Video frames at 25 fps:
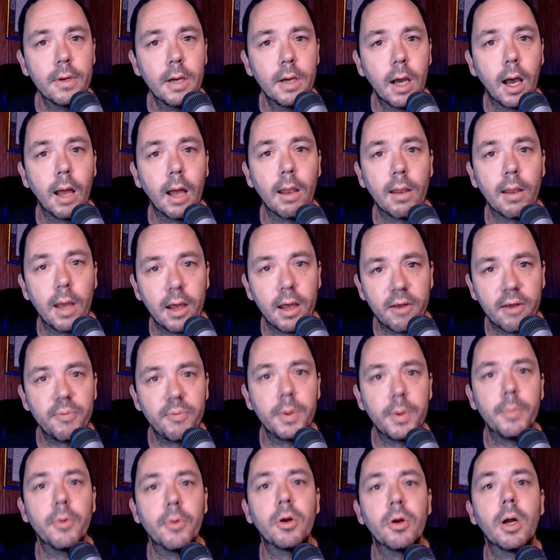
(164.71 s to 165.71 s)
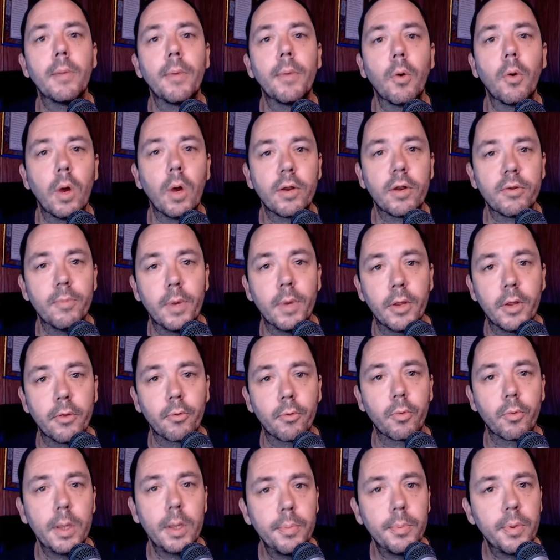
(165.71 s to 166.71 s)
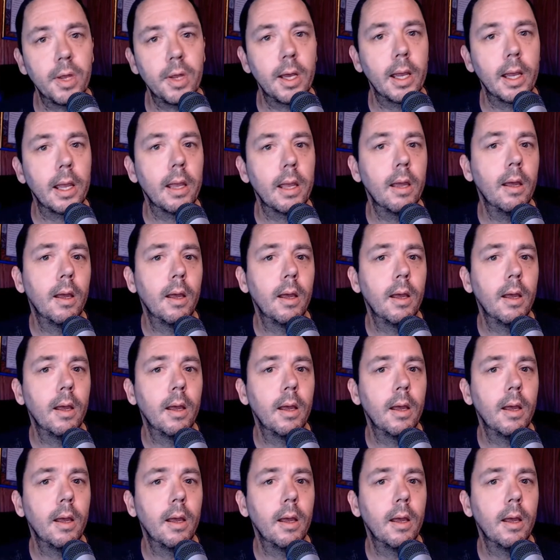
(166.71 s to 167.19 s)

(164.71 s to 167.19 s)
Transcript: A lot of people come and watch them on the replay,